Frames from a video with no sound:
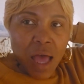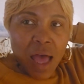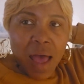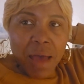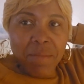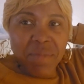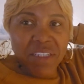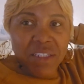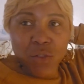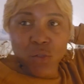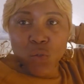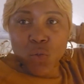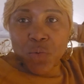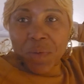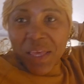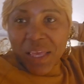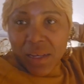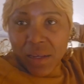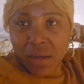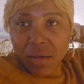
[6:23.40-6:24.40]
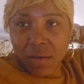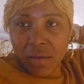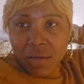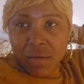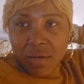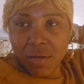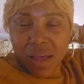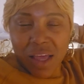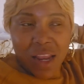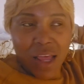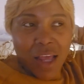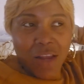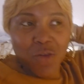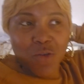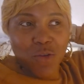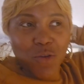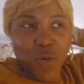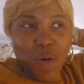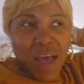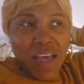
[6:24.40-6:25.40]
I'm assuming, and I
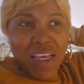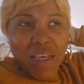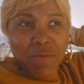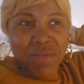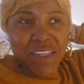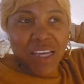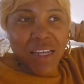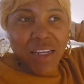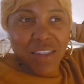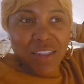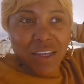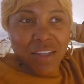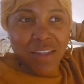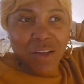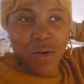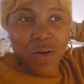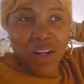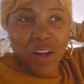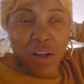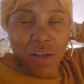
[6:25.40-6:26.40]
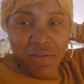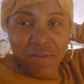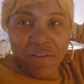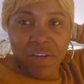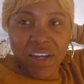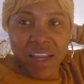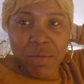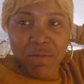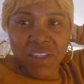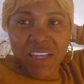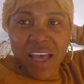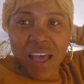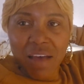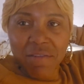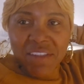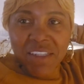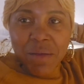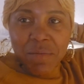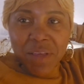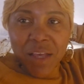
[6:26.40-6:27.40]
don't know why I keep saying this because I would love for them to
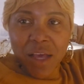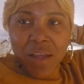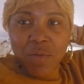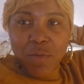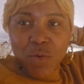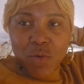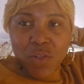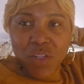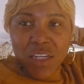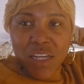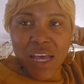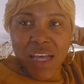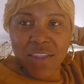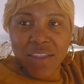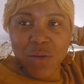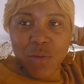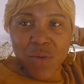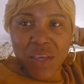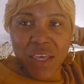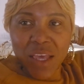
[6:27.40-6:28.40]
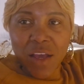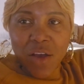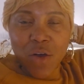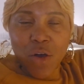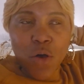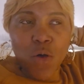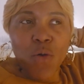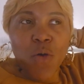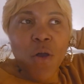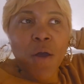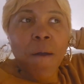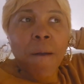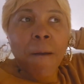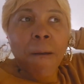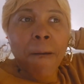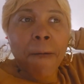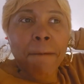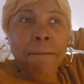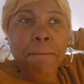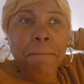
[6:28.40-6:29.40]
have something at the pool tonight so we can go.
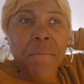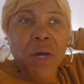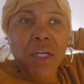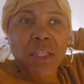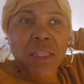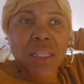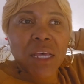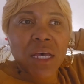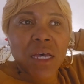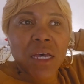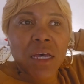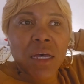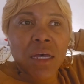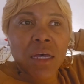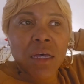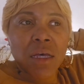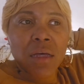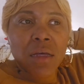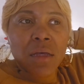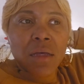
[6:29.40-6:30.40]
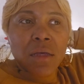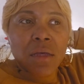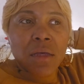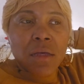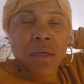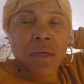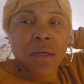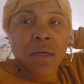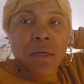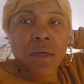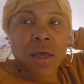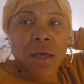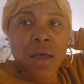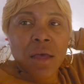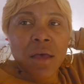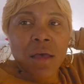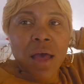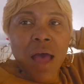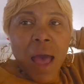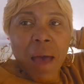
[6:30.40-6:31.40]
But the
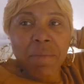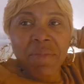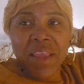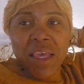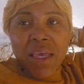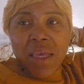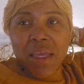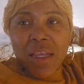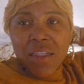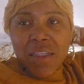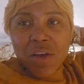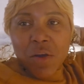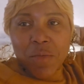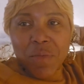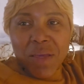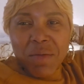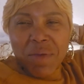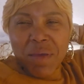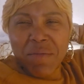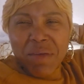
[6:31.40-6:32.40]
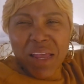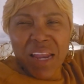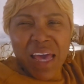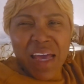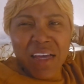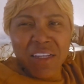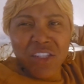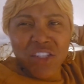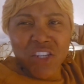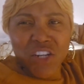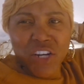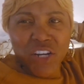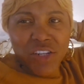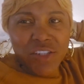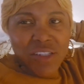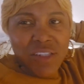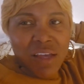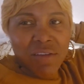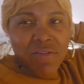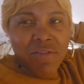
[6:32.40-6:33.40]
I'm thinking it's going to be maybe like a
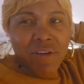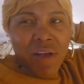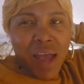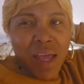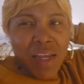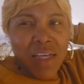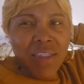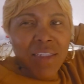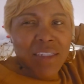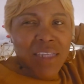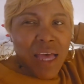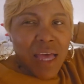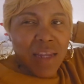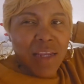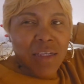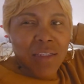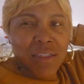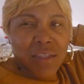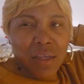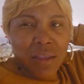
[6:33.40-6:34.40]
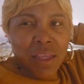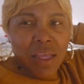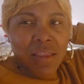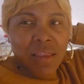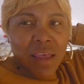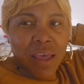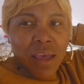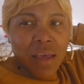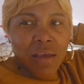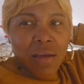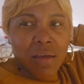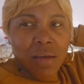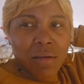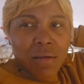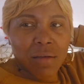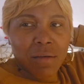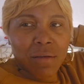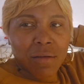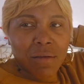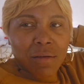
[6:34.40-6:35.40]
Thursday, Friday, Saturday, Sunday thing.
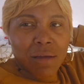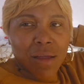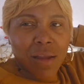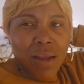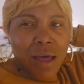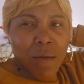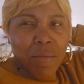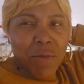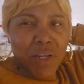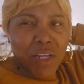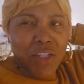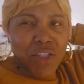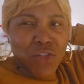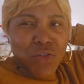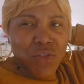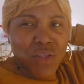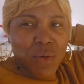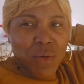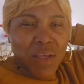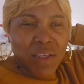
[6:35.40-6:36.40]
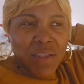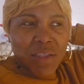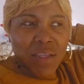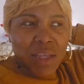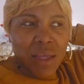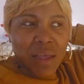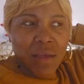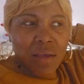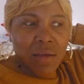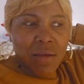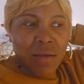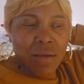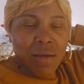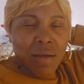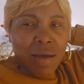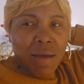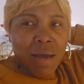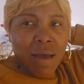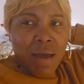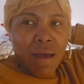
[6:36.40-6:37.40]
And not Monday, Tuesday, Wednesday.
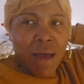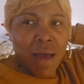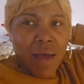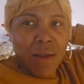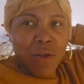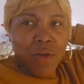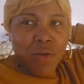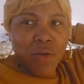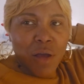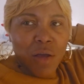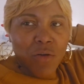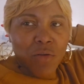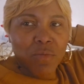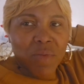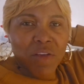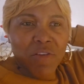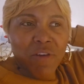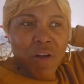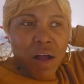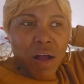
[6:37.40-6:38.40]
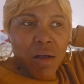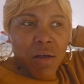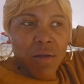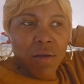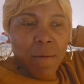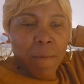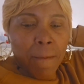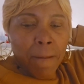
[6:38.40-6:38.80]
I don't know. I could be wrong.